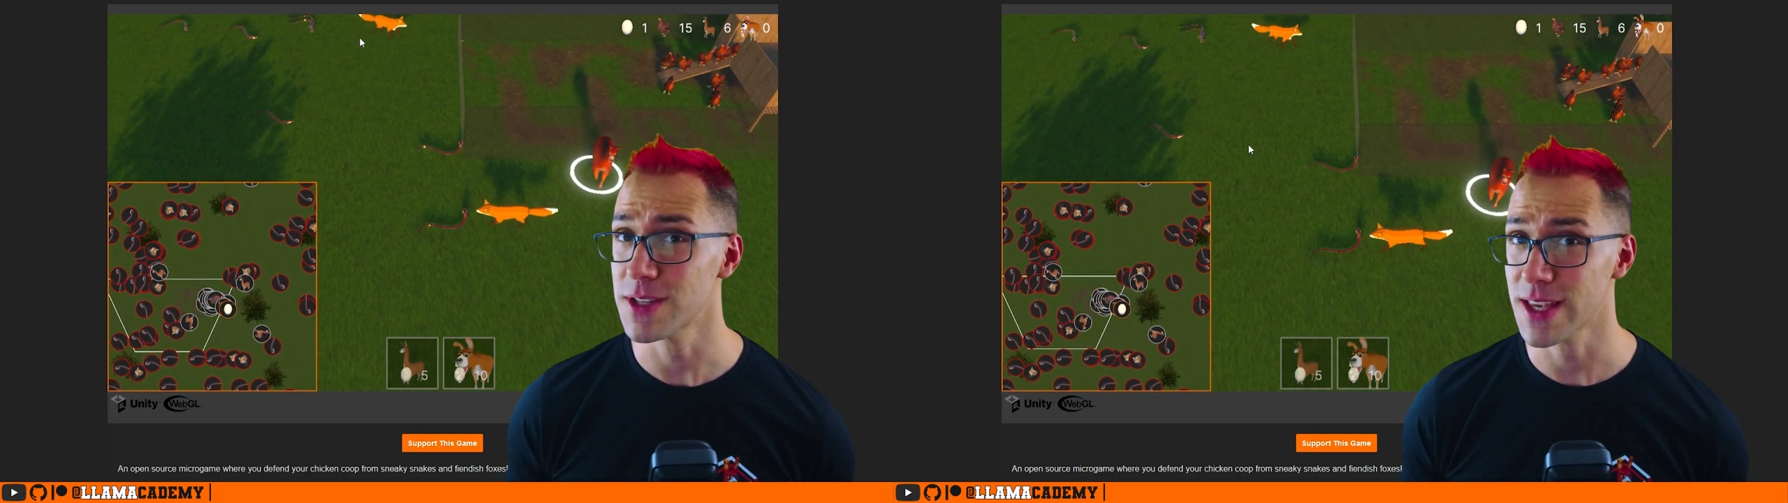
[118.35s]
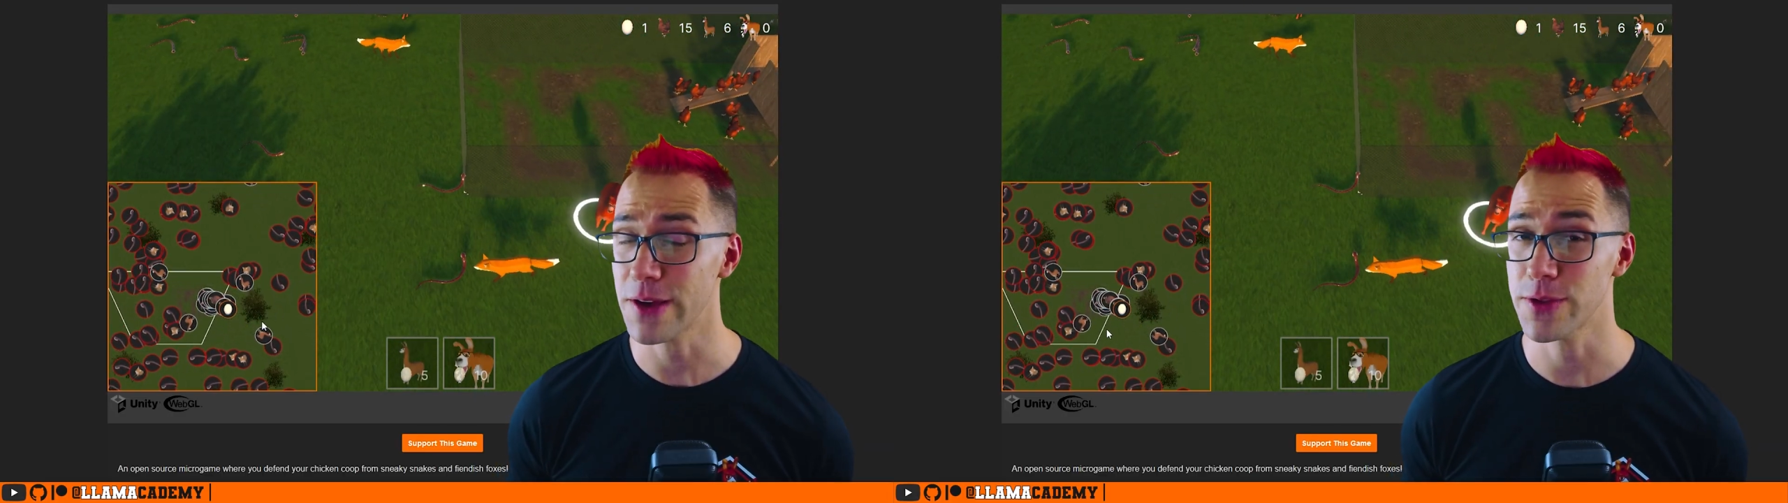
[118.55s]

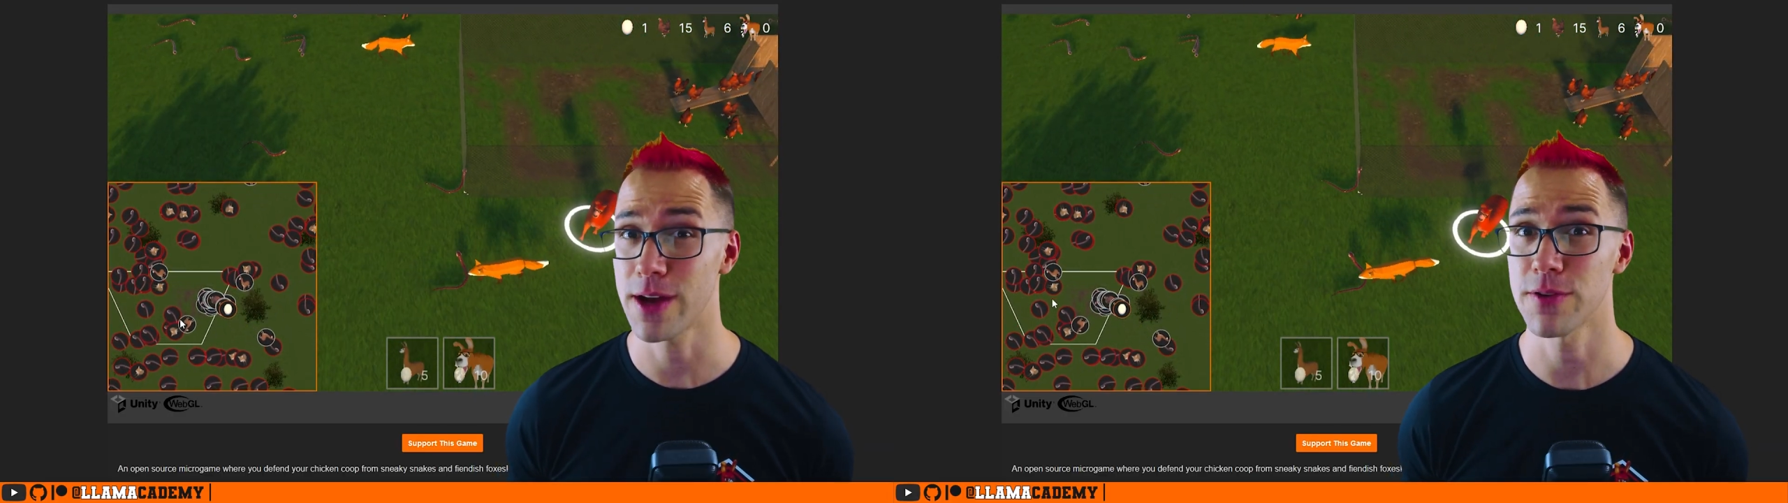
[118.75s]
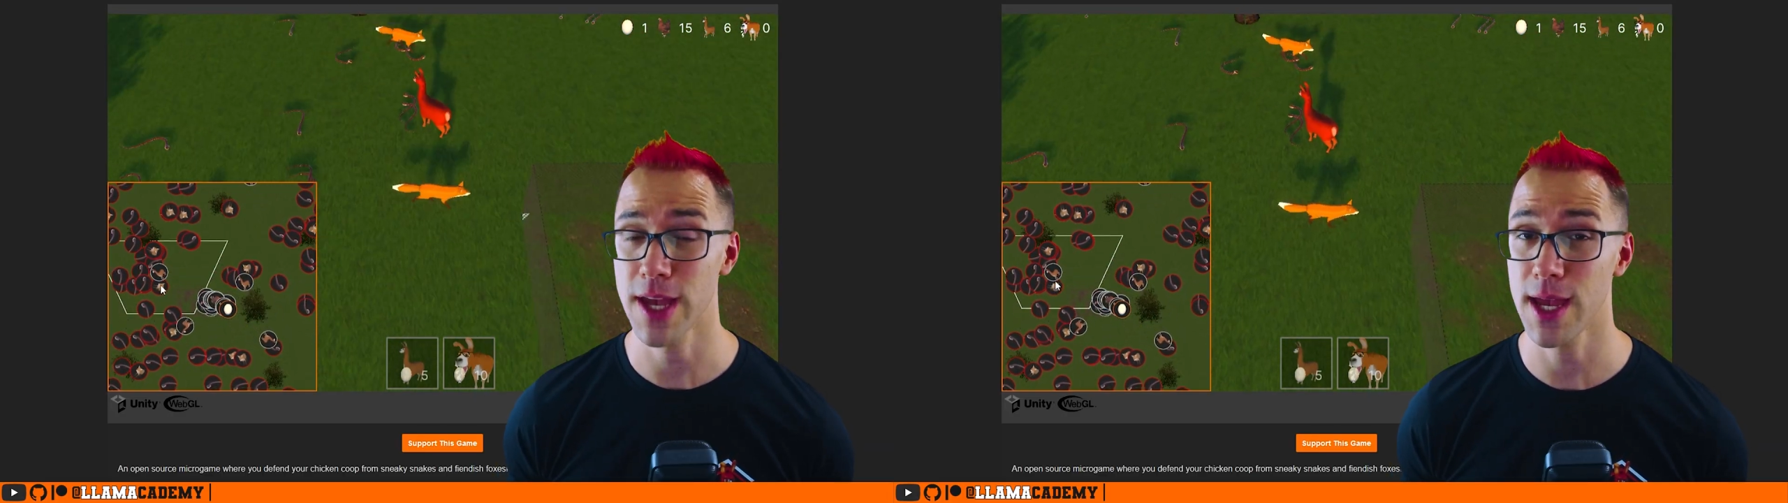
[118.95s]
scaled
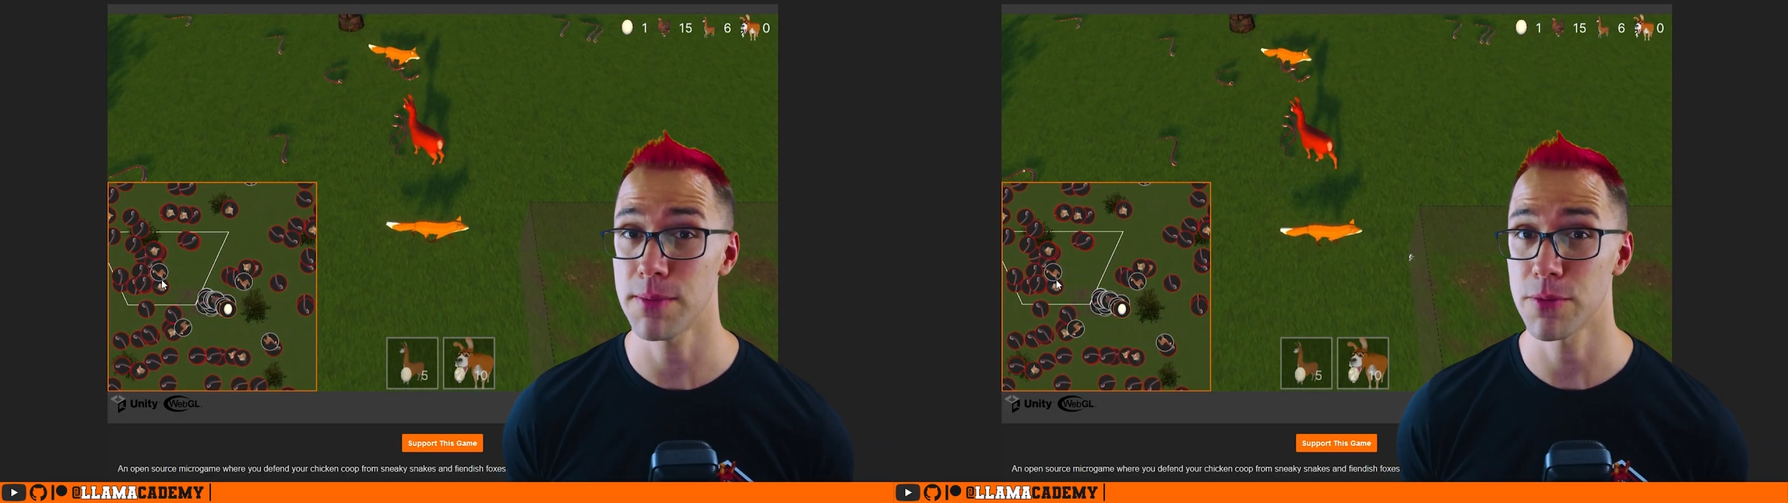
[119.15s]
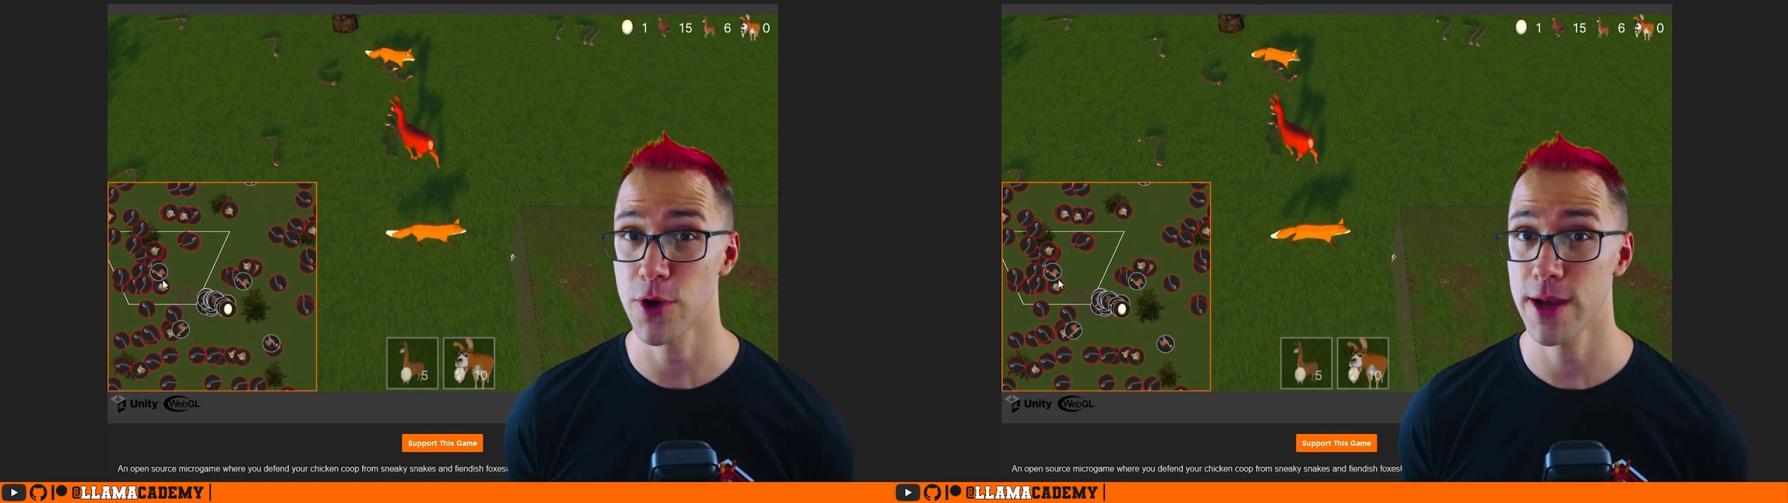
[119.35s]
down
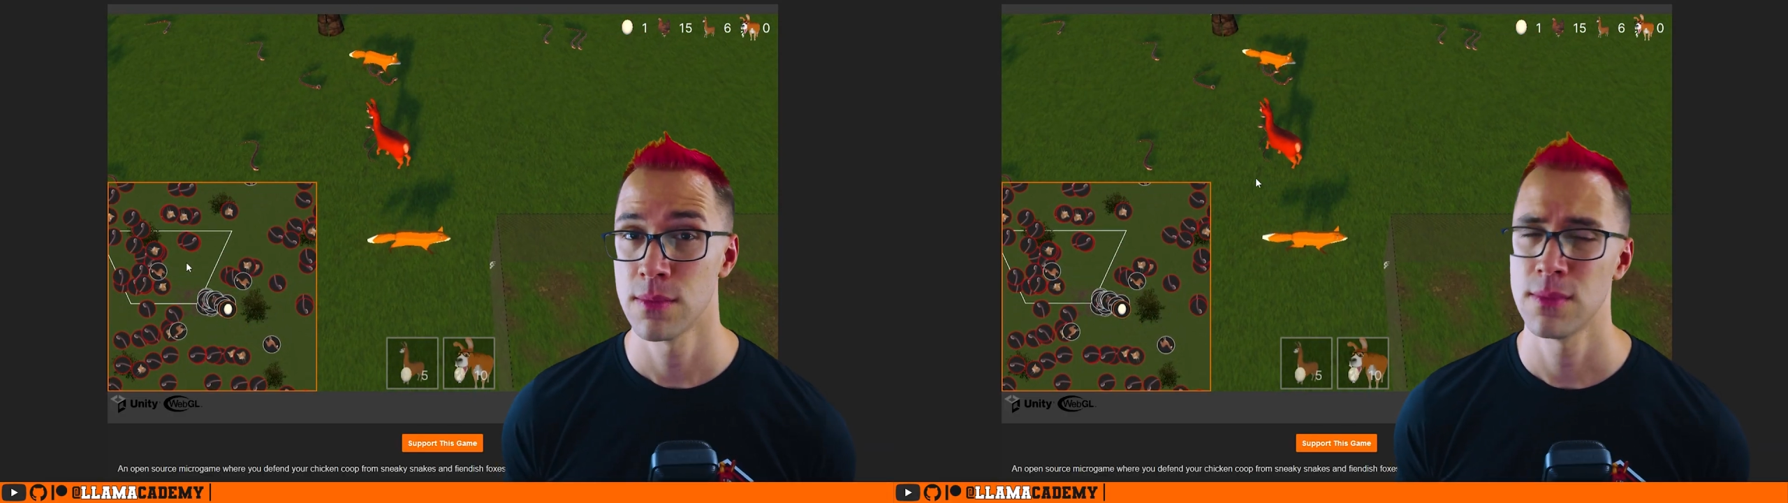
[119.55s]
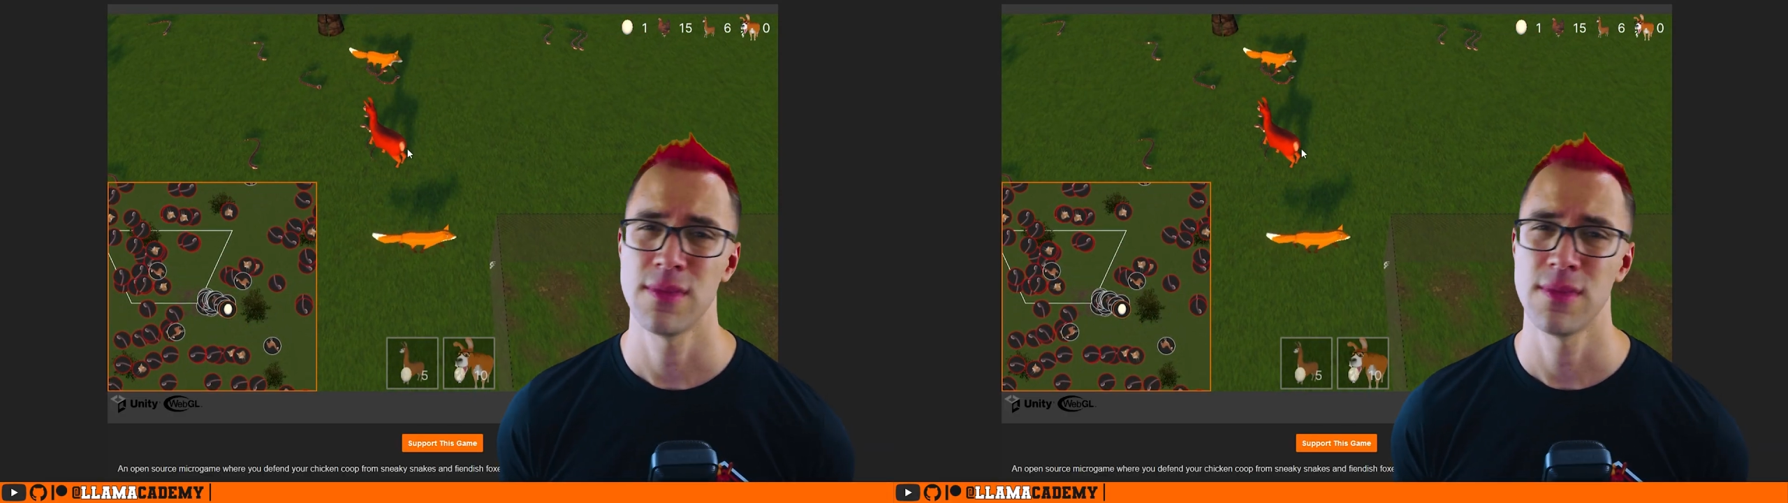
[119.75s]
game, right?